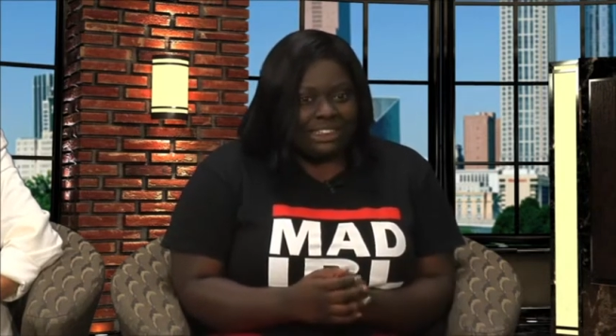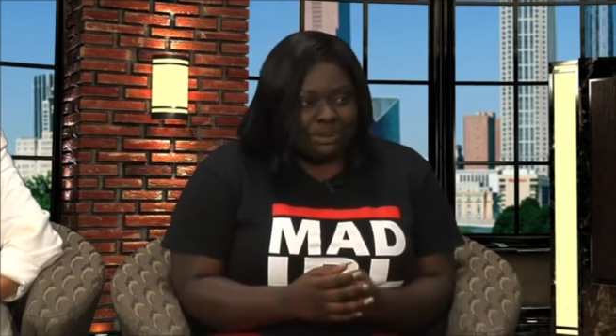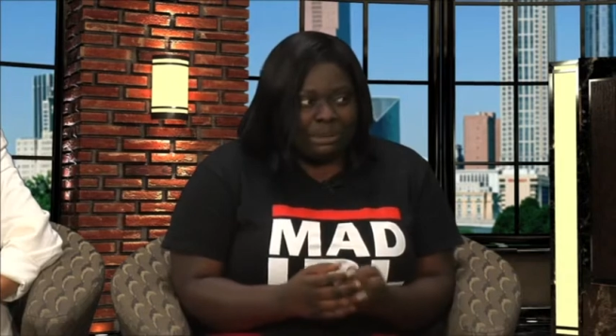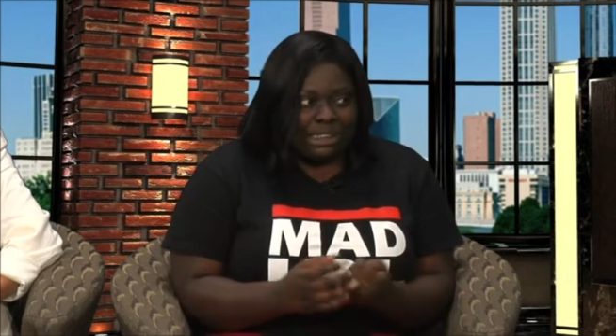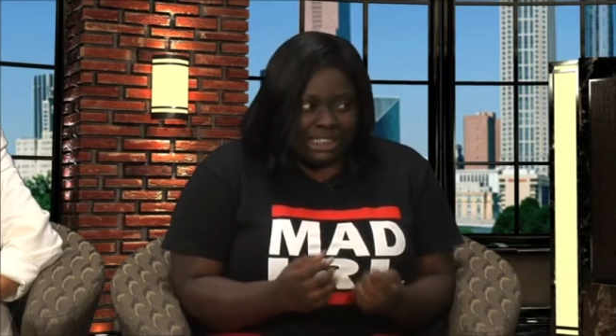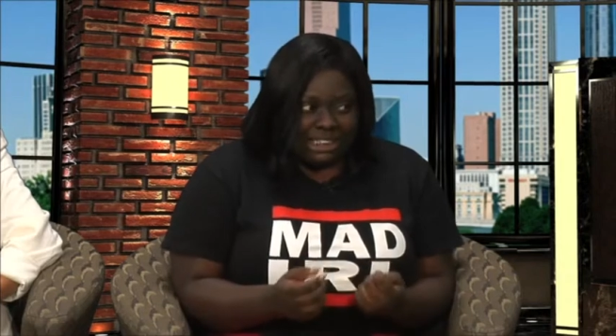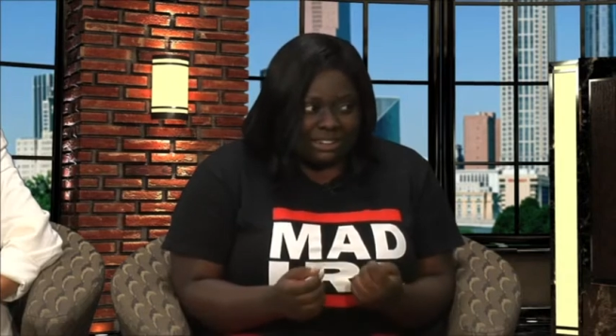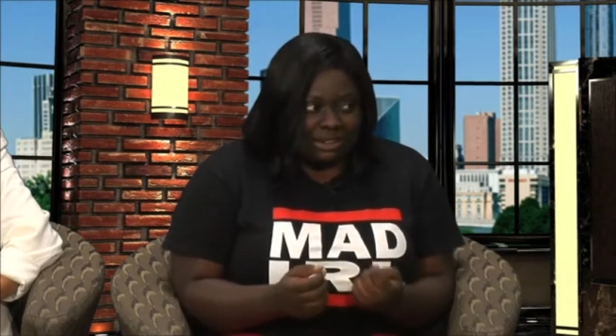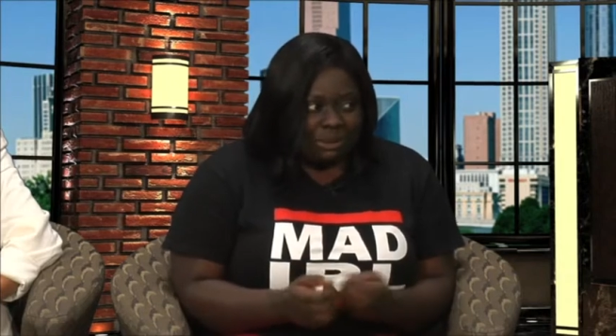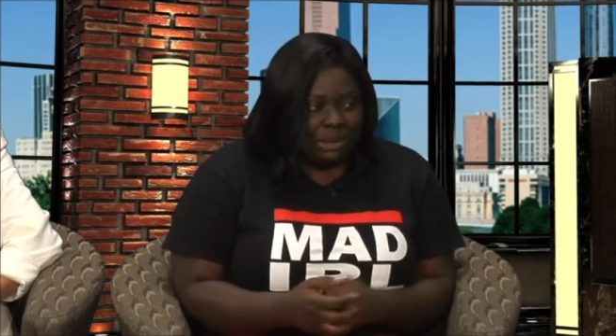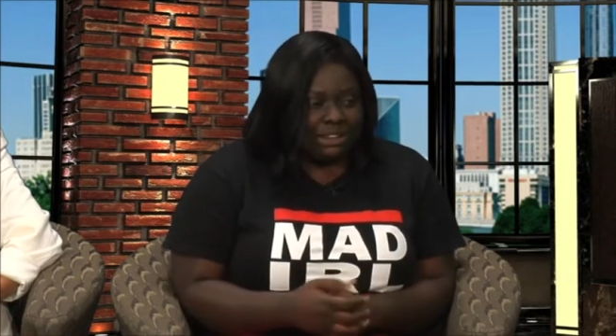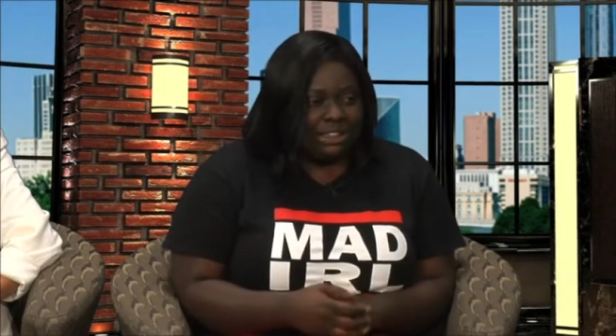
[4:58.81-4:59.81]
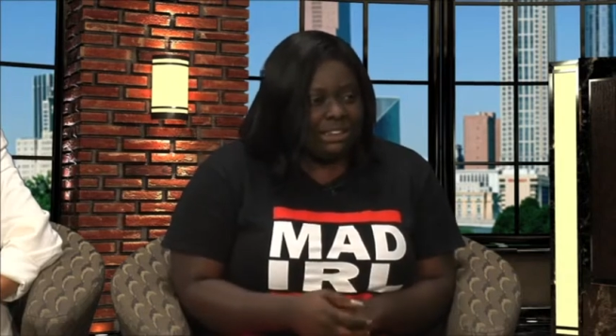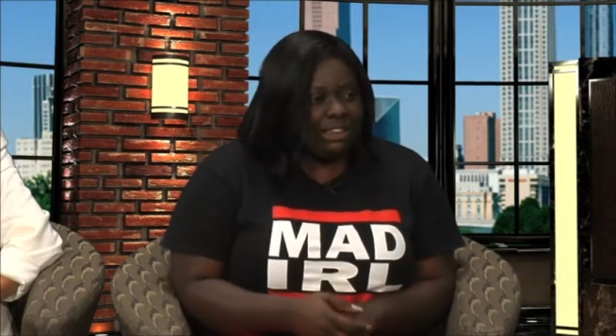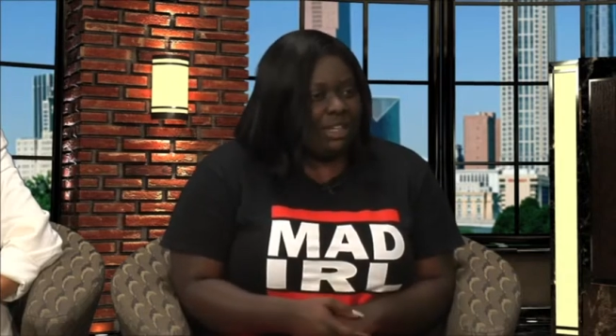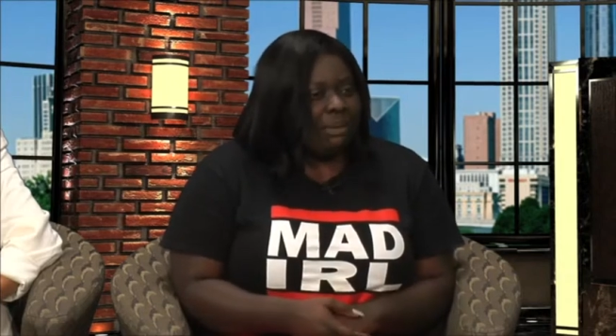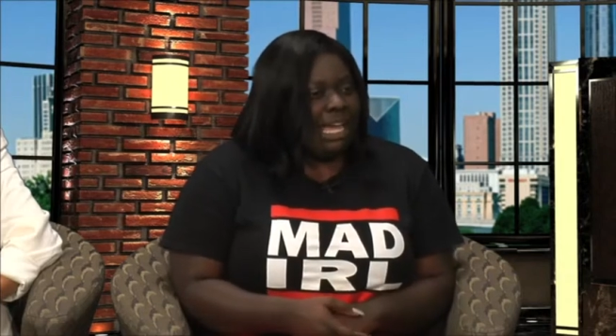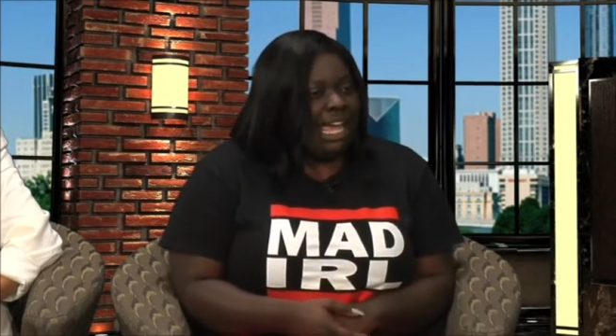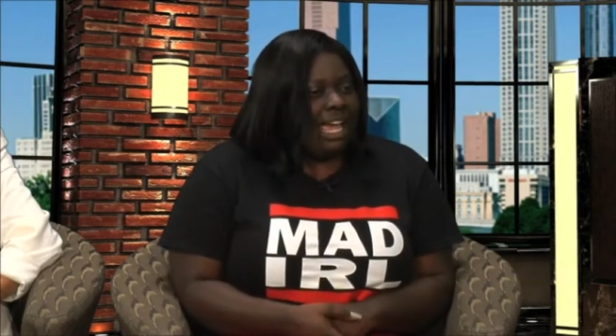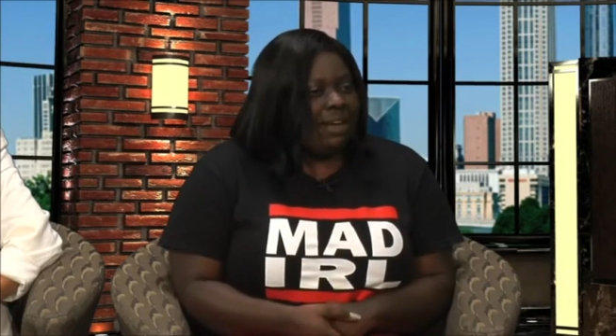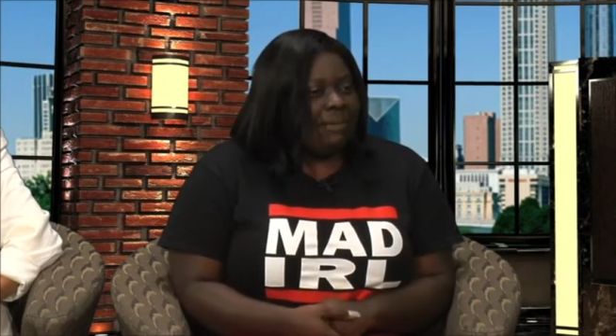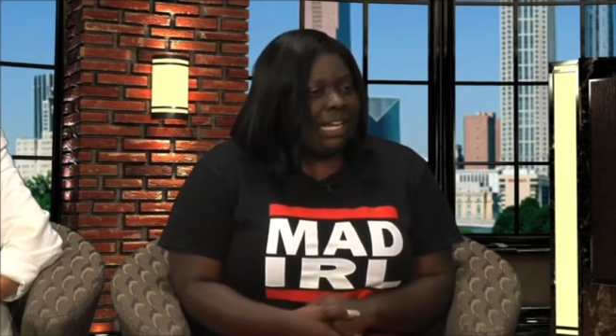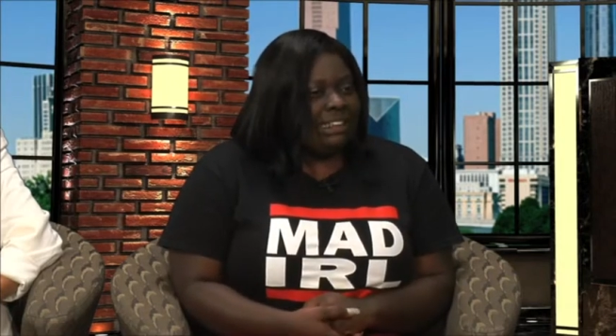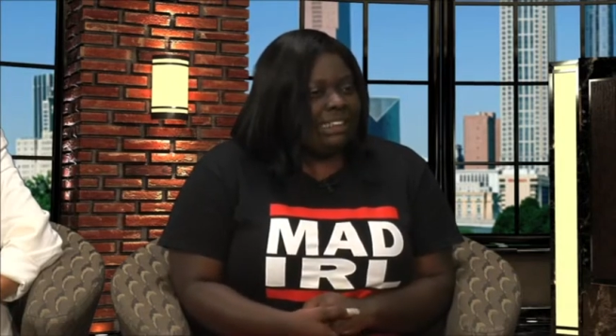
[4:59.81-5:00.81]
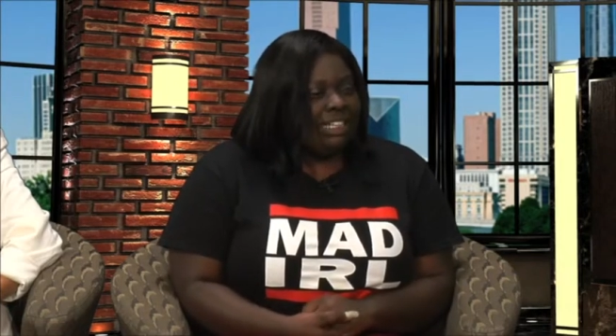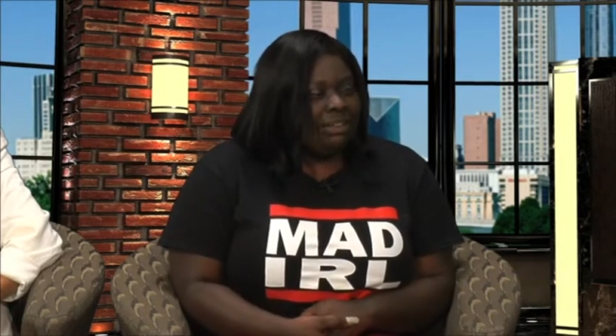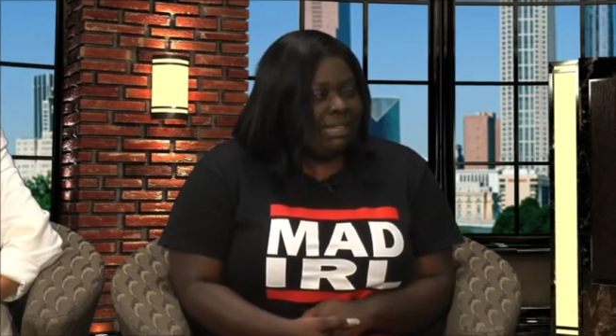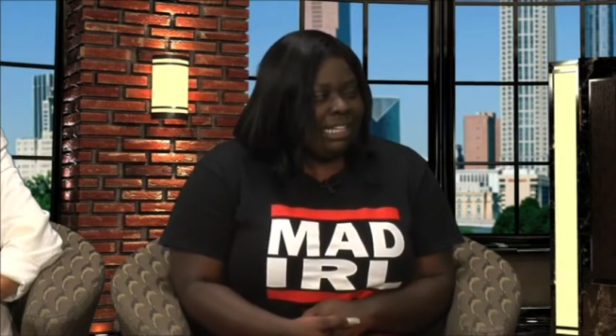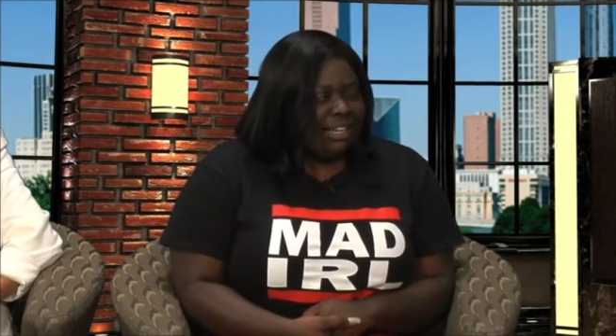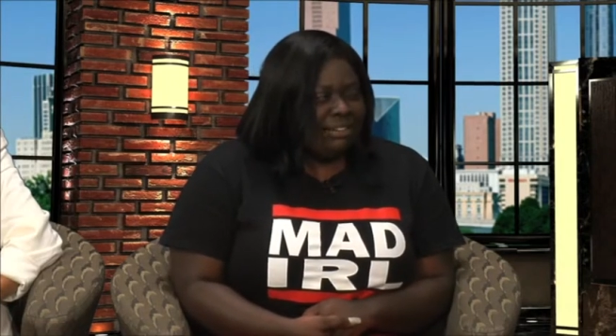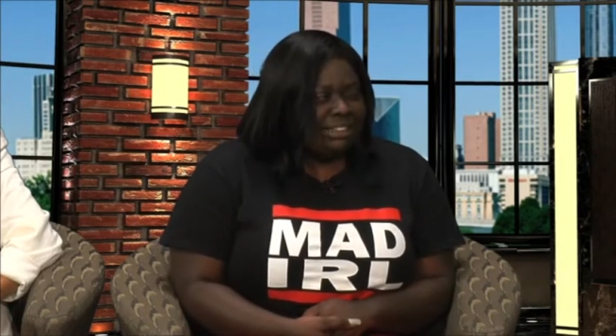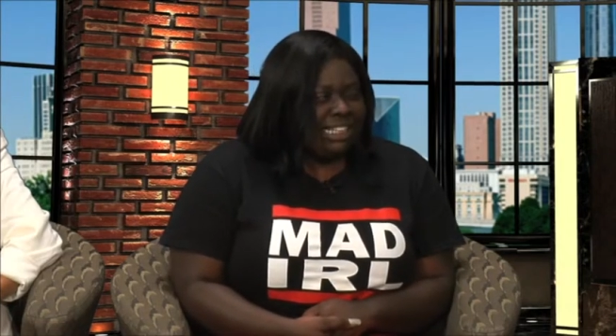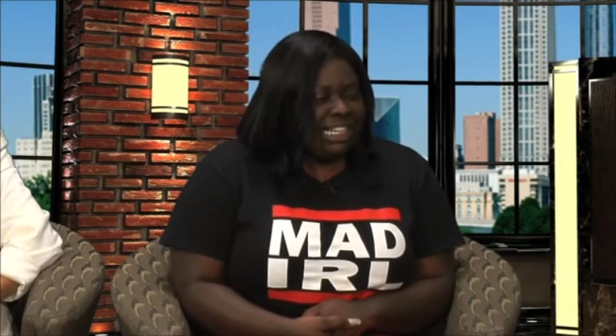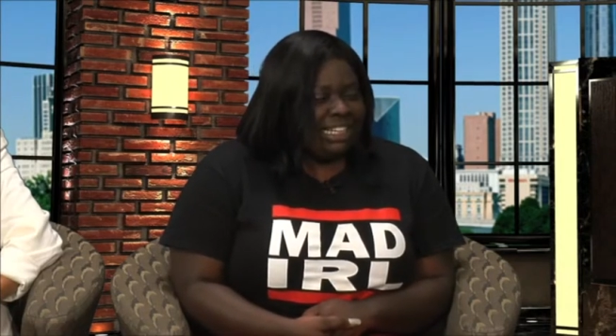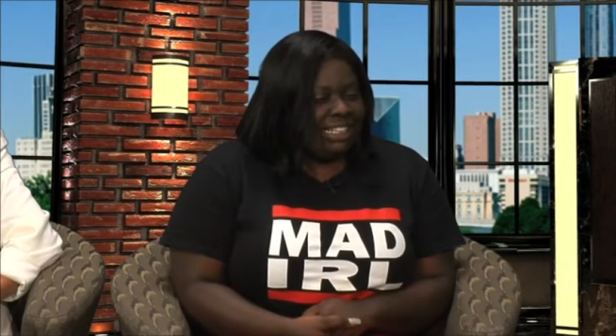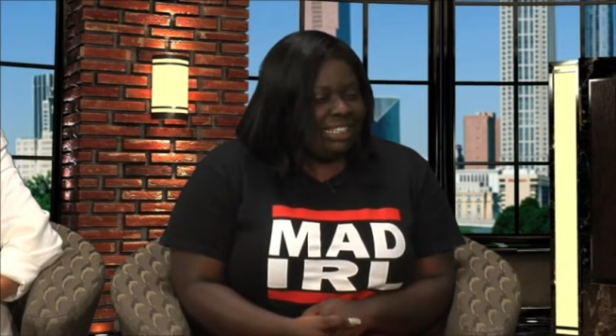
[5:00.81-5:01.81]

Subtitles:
It's because of the Boys and Girls Club. And when I tell them that, they was like,